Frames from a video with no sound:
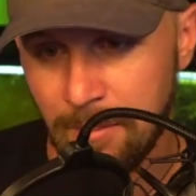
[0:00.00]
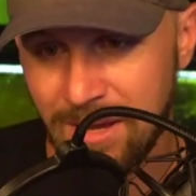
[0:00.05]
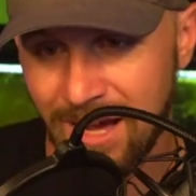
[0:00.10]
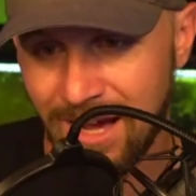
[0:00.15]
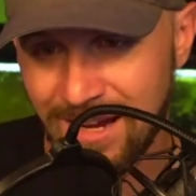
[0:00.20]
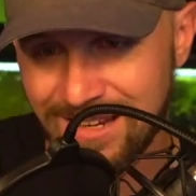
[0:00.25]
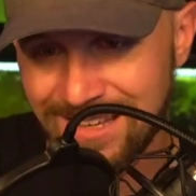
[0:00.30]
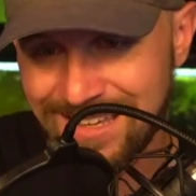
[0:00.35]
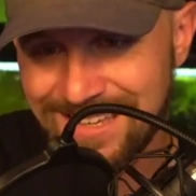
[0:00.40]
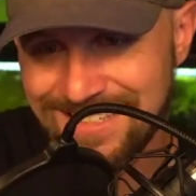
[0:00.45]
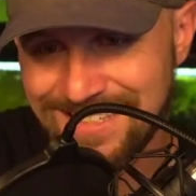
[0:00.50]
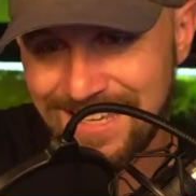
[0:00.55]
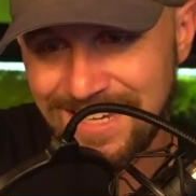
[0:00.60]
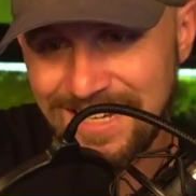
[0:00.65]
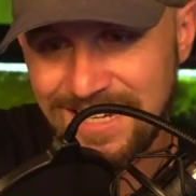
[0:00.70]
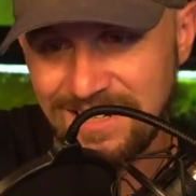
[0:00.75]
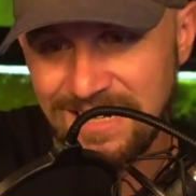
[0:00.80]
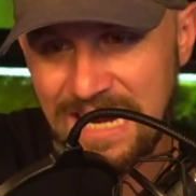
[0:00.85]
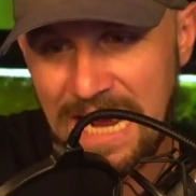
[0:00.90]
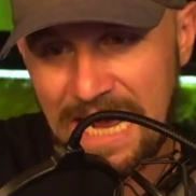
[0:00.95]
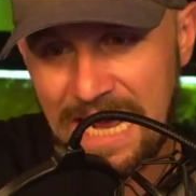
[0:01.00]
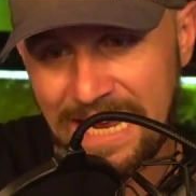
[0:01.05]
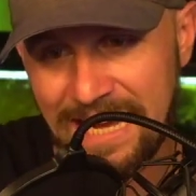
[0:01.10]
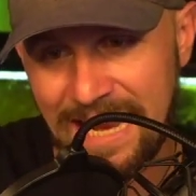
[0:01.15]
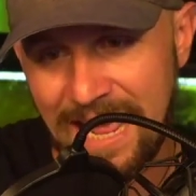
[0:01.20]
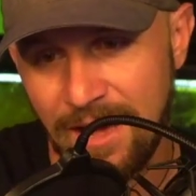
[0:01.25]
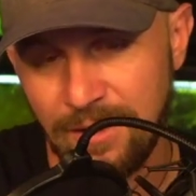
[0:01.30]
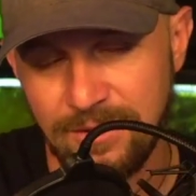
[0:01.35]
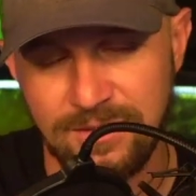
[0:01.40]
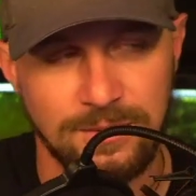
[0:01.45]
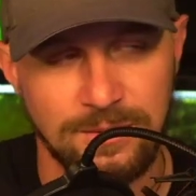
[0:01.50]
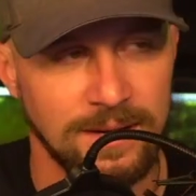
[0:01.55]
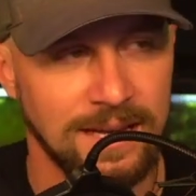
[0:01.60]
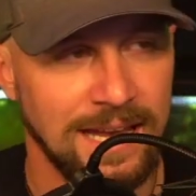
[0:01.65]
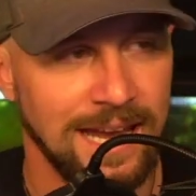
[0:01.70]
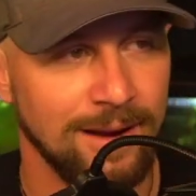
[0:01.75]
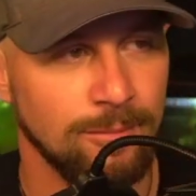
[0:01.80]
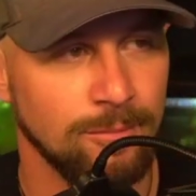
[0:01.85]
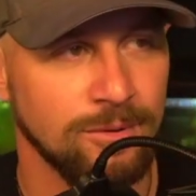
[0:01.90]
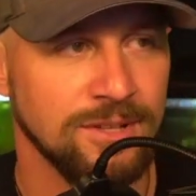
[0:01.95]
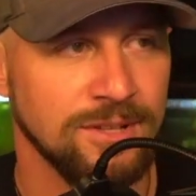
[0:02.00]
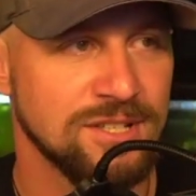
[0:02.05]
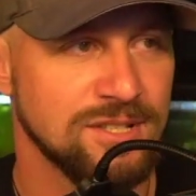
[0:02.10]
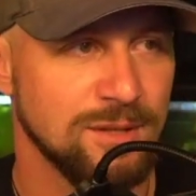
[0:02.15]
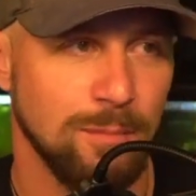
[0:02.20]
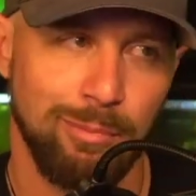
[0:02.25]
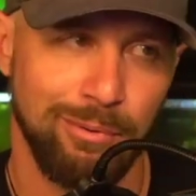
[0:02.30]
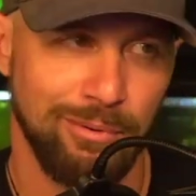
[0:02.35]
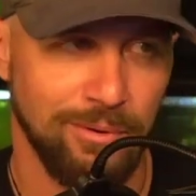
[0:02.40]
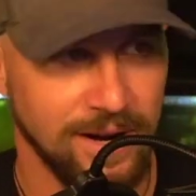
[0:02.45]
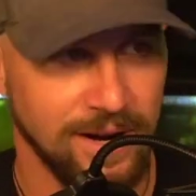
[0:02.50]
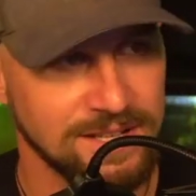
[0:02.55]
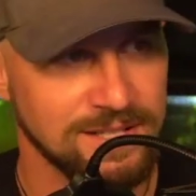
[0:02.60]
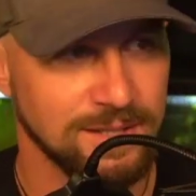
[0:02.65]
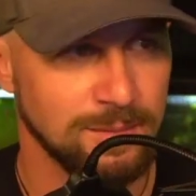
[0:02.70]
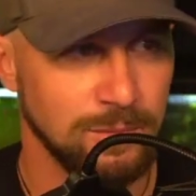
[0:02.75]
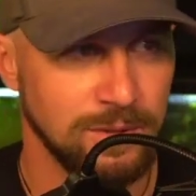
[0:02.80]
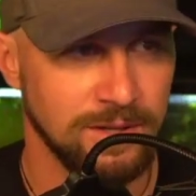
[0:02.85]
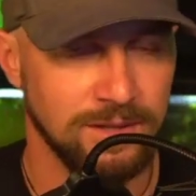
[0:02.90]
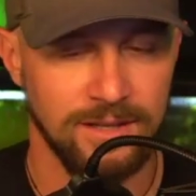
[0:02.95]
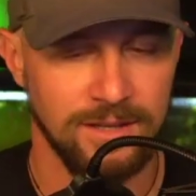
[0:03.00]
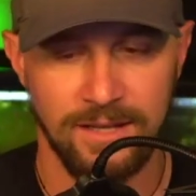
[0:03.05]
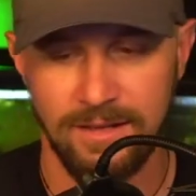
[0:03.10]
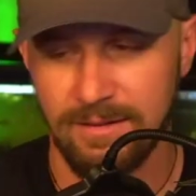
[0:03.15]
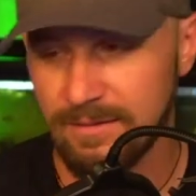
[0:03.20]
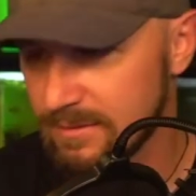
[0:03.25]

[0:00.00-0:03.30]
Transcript: He's in here hanging out, so I can't really surprise him with it.